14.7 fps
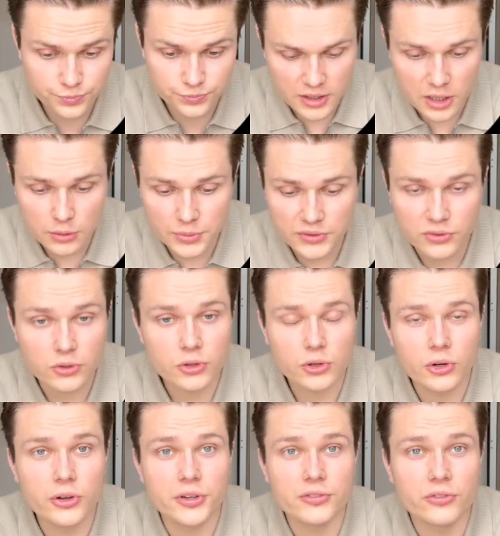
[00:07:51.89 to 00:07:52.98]
Now, before
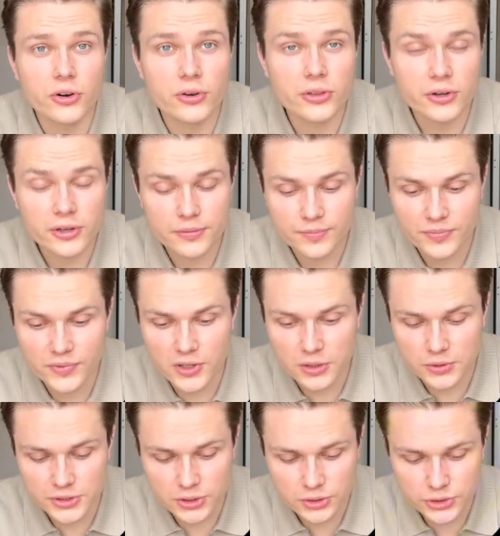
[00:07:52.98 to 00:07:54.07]
going further, there
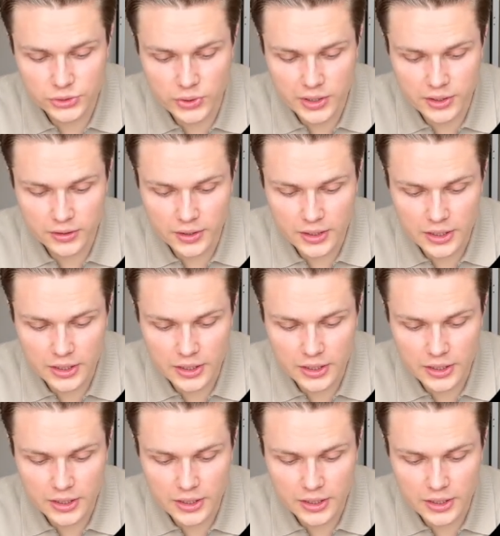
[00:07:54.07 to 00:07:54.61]
was also an